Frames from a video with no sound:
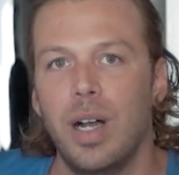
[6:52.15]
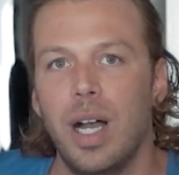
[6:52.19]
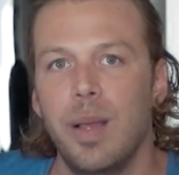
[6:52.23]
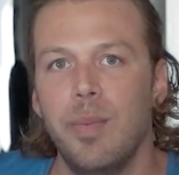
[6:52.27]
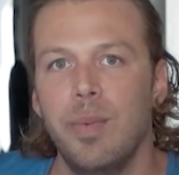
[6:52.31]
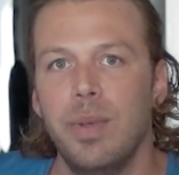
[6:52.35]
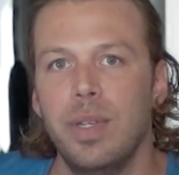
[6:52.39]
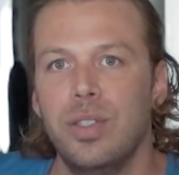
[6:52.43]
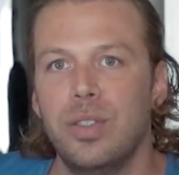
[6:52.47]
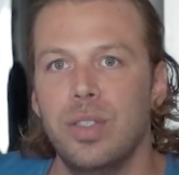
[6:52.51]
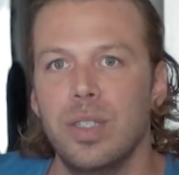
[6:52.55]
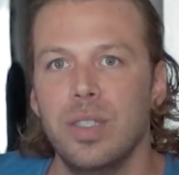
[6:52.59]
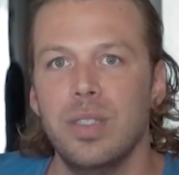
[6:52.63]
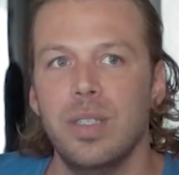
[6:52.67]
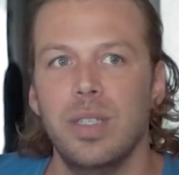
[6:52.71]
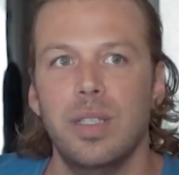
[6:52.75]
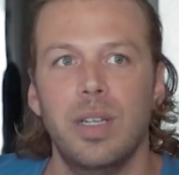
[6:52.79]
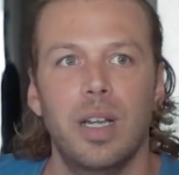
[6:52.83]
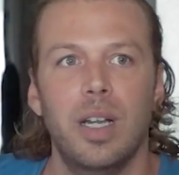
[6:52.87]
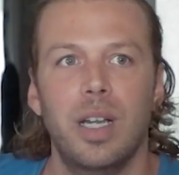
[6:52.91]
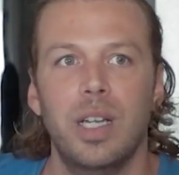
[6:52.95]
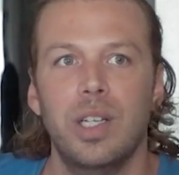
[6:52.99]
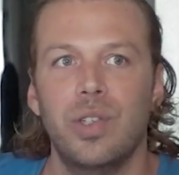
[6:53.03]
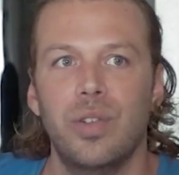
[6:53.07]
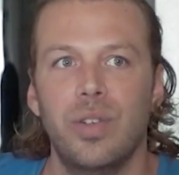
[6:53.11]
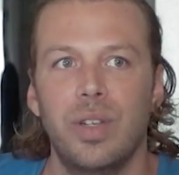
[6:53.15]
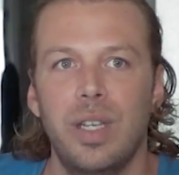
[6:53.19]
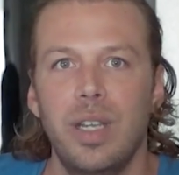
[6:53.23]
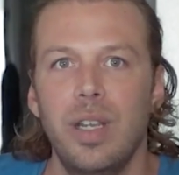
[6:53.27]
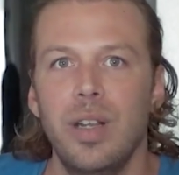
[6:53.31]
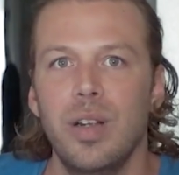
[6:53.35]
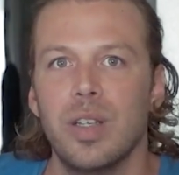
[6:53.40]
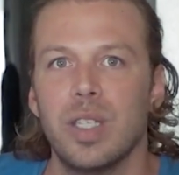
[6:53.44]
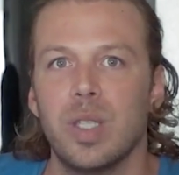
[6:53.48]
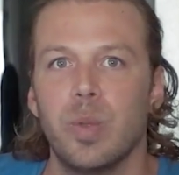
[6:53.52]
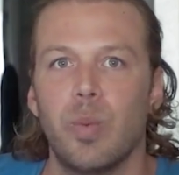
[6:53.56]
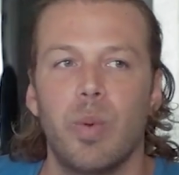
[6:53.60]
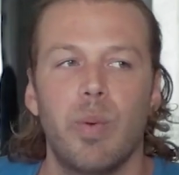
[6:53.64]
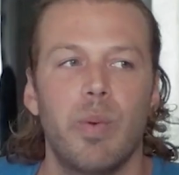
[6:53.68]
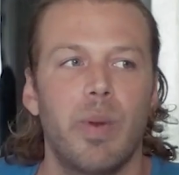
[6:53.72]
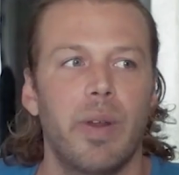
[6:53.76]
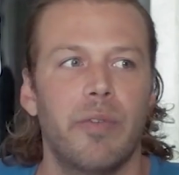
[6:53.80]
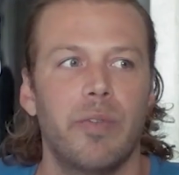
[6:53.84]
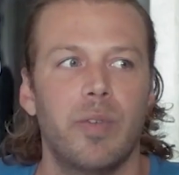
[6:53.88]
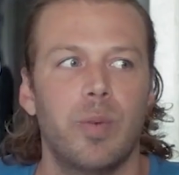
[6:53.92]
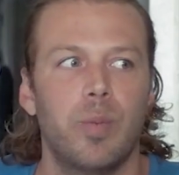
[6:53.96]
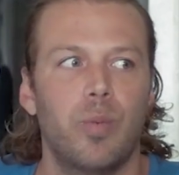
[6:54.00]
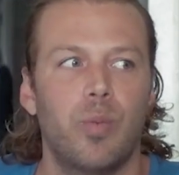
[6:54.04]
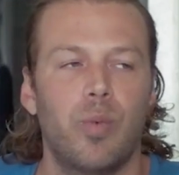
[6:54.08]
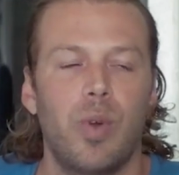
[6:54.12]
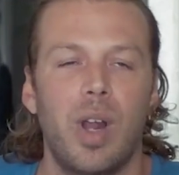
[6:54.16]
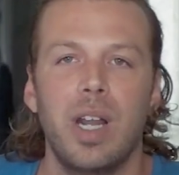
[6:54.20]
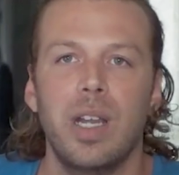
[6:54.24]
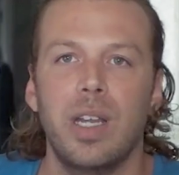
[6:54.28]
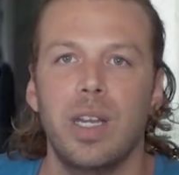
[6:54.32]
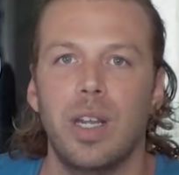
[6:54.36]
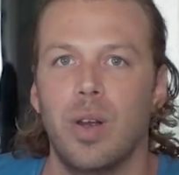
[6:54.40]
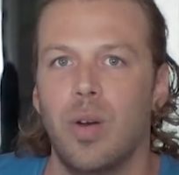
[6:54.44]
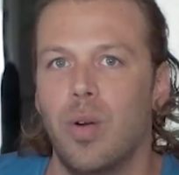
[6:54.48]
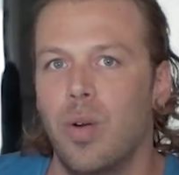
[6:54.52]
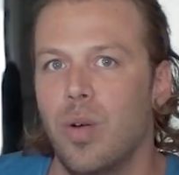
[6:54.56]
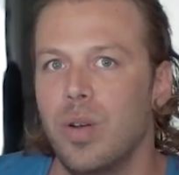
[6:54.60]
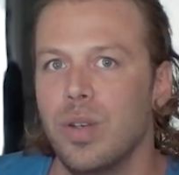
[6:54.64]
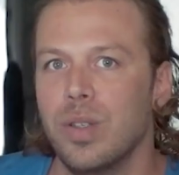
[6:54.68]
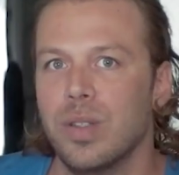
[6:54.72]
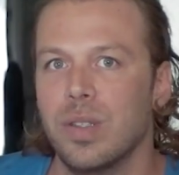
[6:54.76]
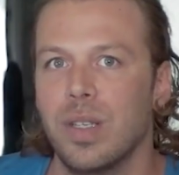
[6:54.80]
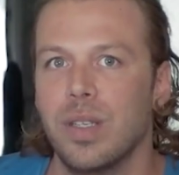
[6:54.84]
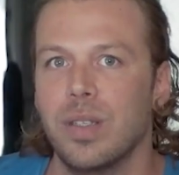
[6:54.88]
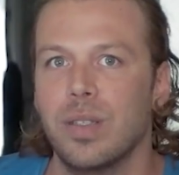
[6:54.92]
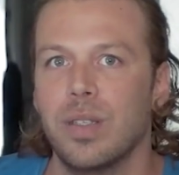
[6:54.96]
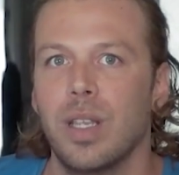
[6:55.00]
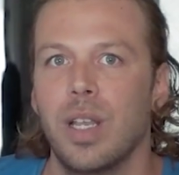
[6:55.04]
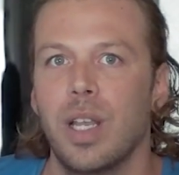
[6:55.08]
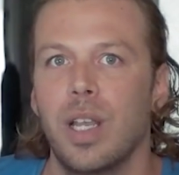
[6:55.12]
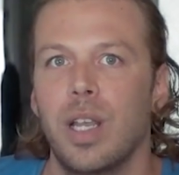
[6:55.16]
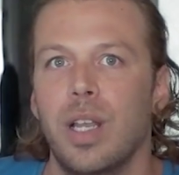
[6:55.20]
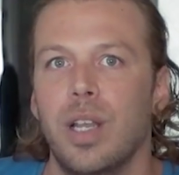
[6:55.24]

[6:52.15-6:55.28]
I mean, just in 100 years, we went from riding horses